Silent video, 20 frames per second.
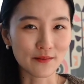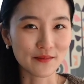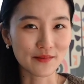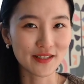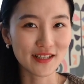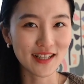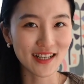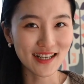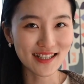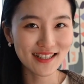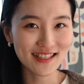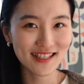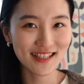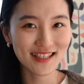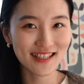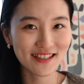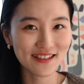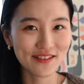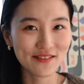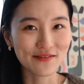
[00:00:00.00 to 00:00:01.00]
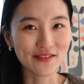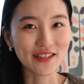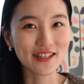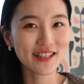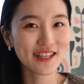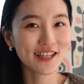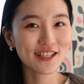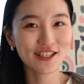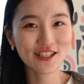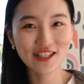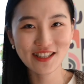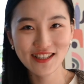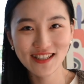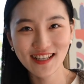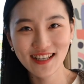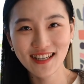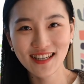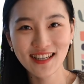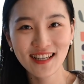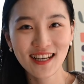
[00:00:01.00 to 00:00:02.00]
classic, vintage
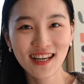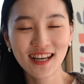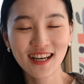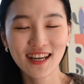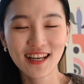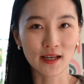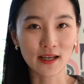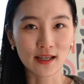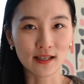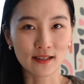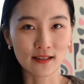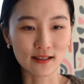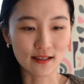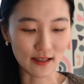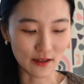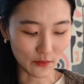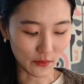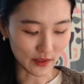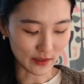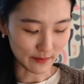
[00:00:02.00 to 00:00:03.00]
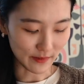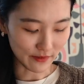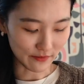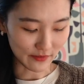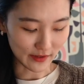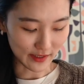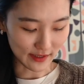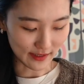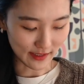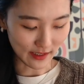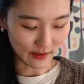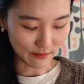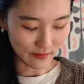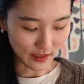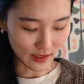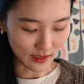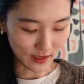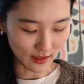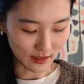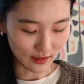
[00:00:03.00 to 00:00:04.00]
looking, and it was my first time
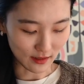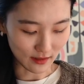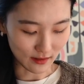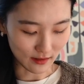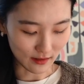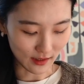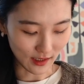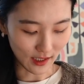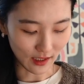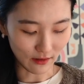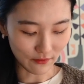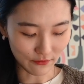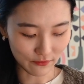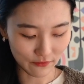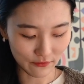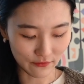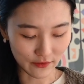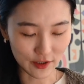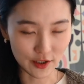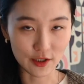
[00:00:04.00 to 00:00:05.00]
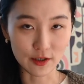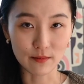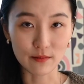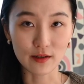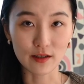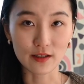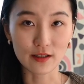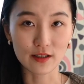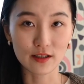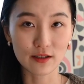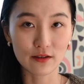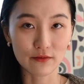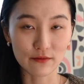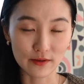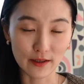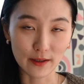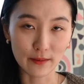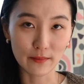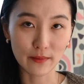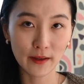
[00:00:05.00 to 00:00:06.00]
knitting the half fisherman's
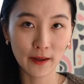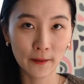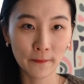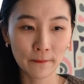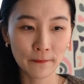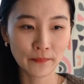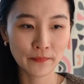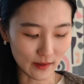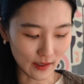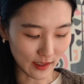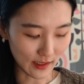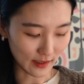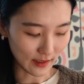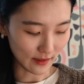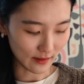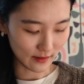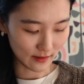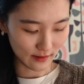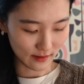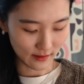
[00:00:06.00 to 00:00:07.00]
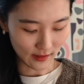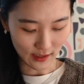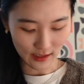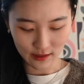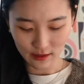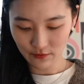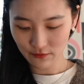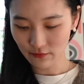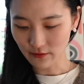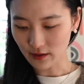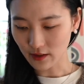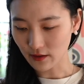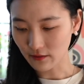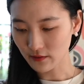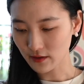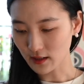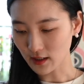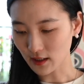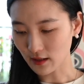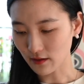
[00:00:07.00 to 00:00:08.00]
rib. It kind of
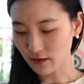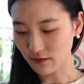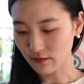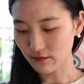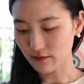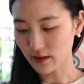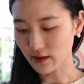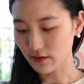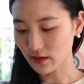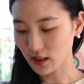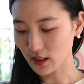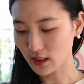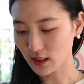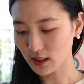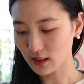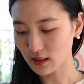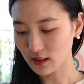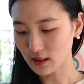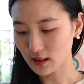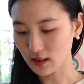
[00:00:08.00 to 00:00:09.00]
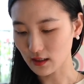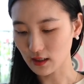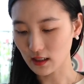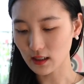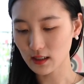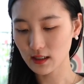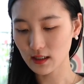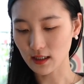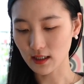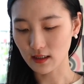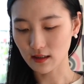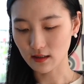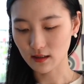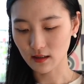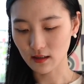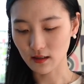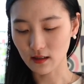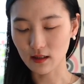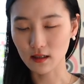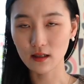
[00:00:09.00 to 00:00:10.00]
gives a very neat and
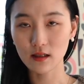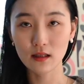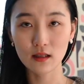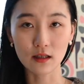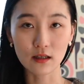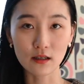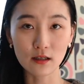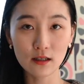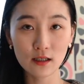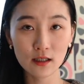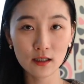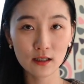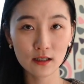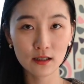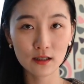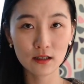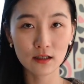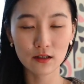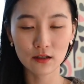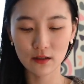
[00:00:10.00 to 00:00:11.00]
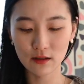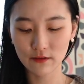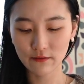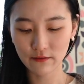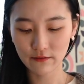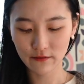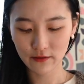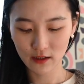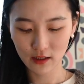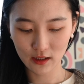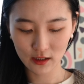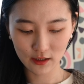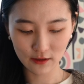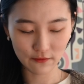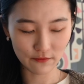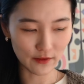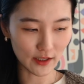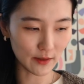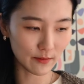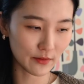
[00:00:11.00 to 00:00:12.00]
clean look to the finishing
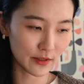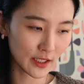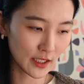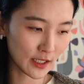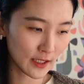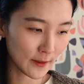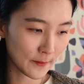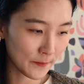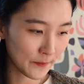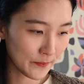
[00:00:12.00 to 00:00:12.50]
fabric.